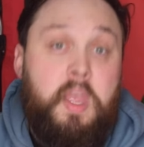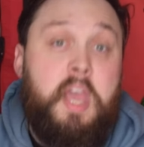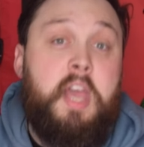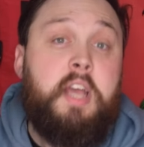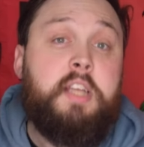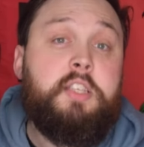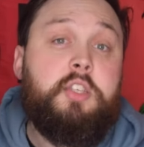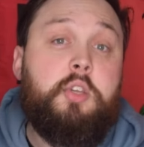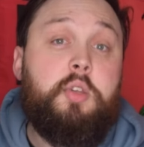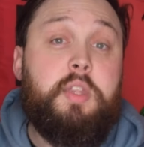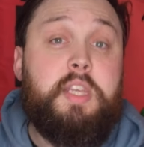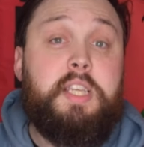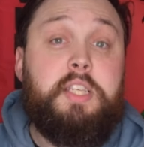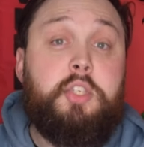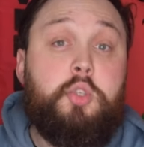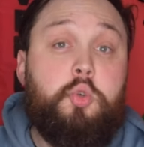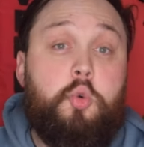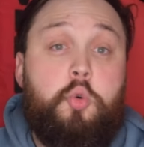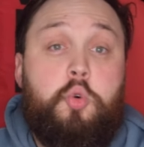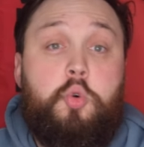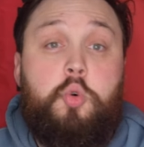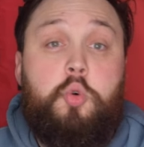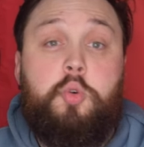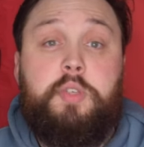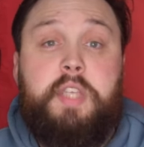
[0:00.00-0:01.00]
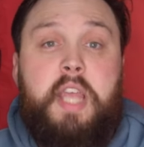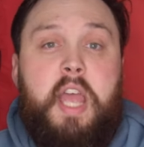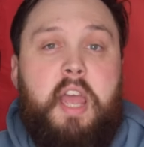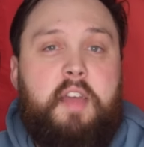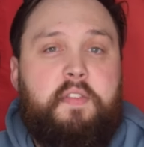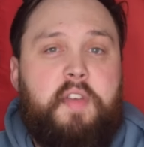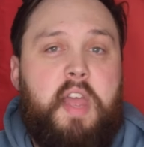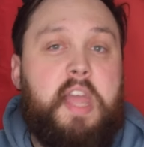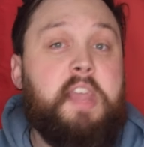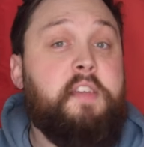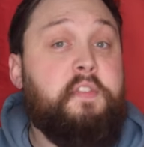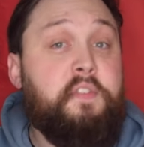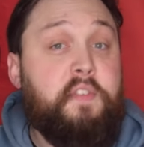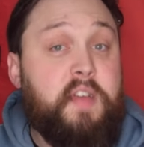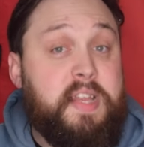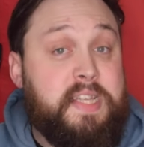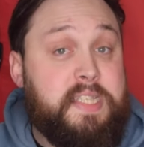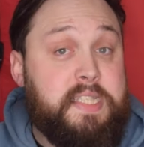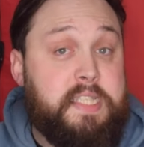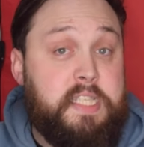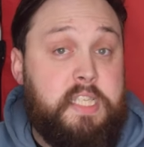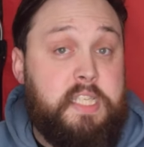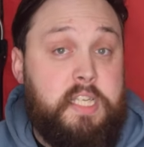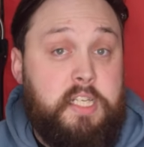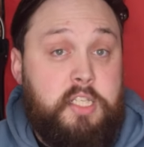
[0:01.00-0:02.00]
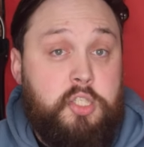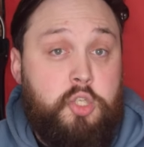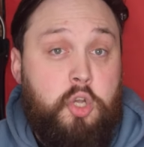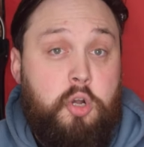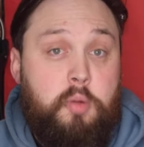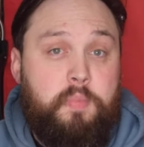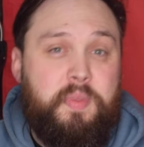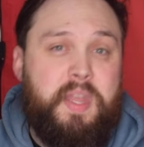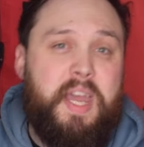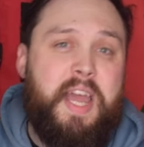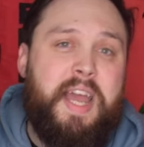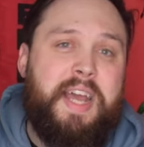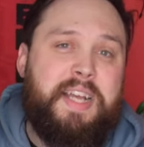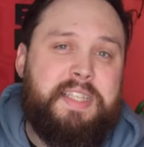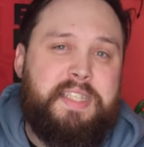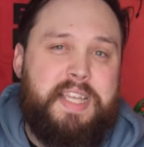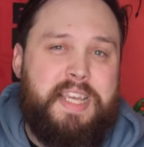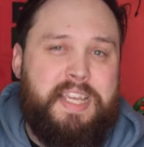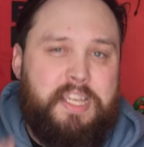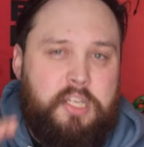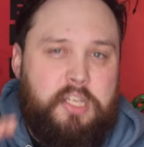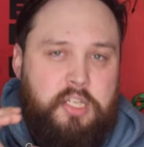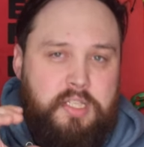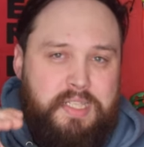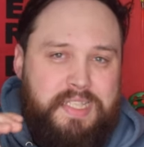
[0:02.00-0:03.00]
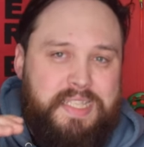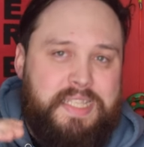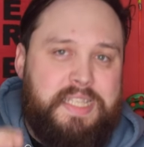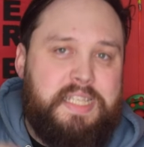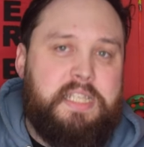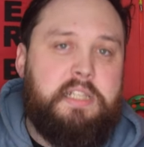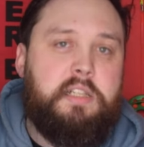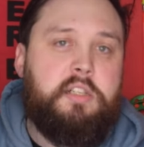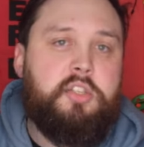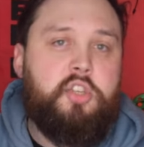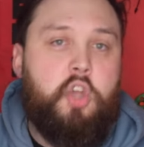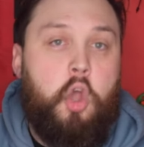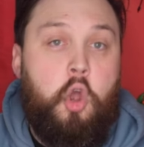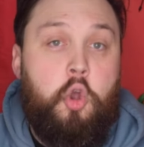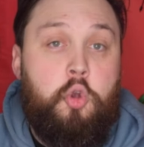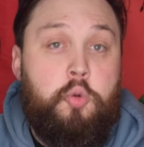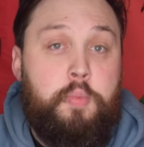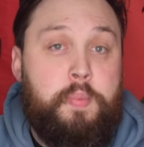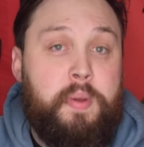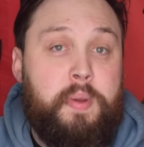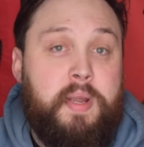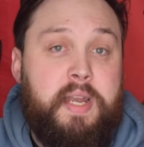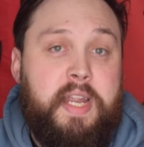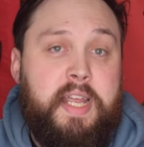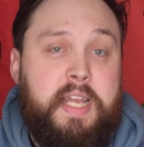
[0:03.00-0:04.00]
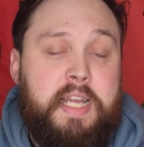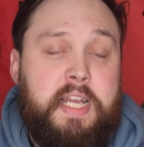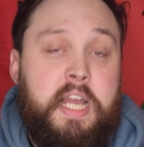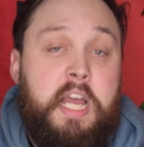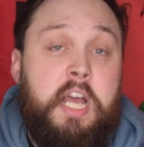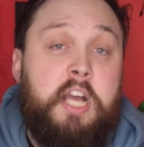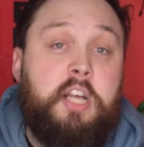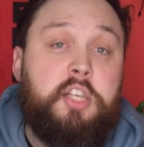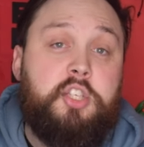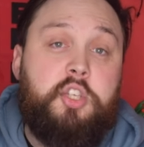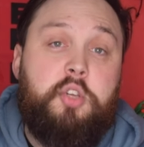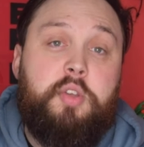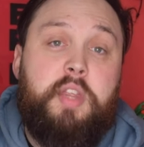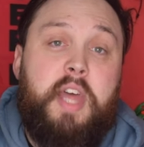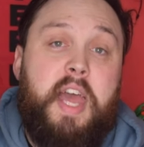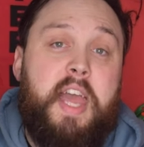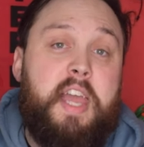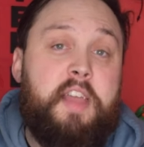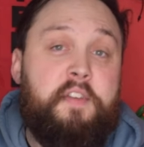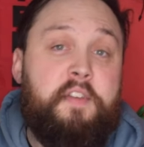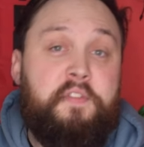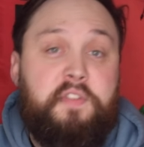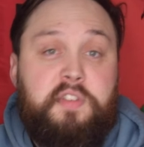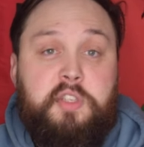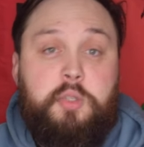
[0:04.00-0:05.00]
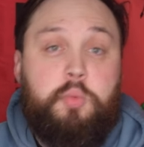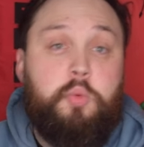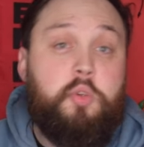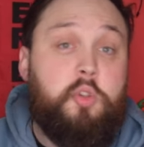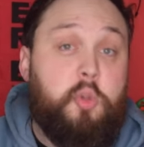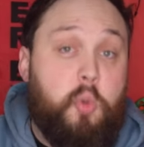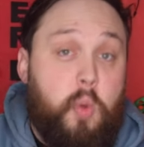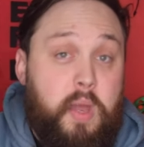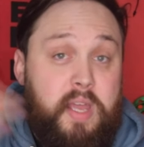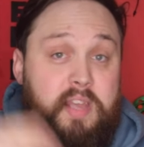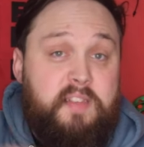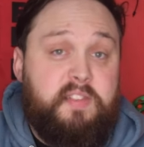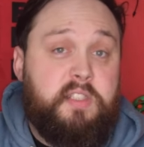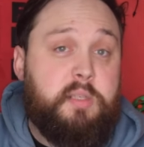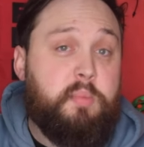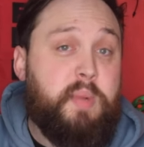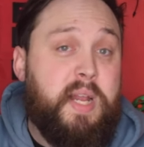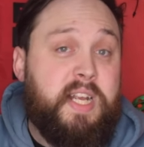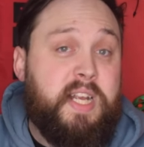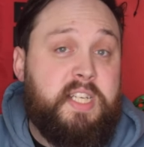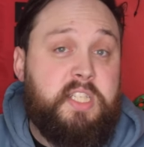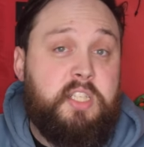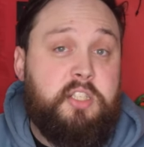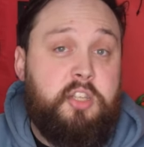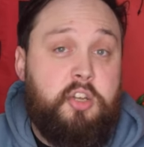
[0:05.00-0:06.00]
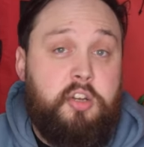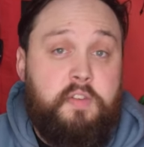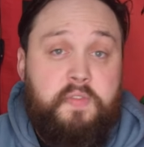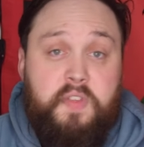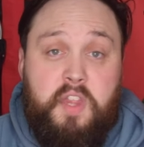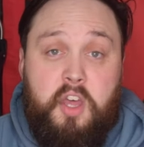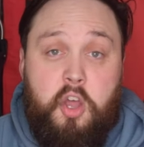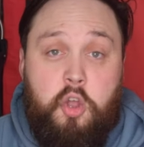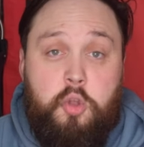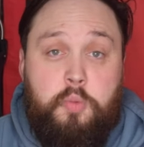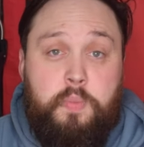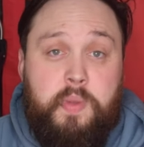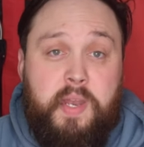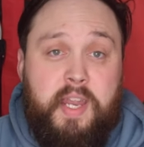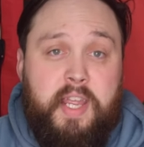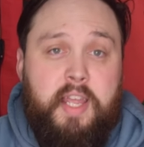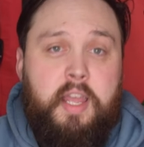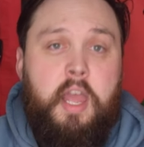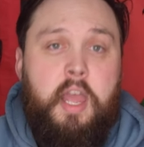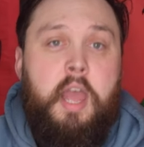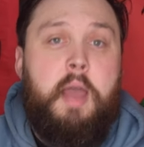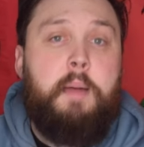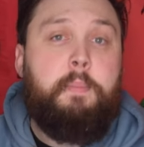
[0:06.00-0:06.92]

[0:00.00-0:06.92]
So these snorkels have a fancier top that has a concealed opening so that if a small wave splashes over the opening,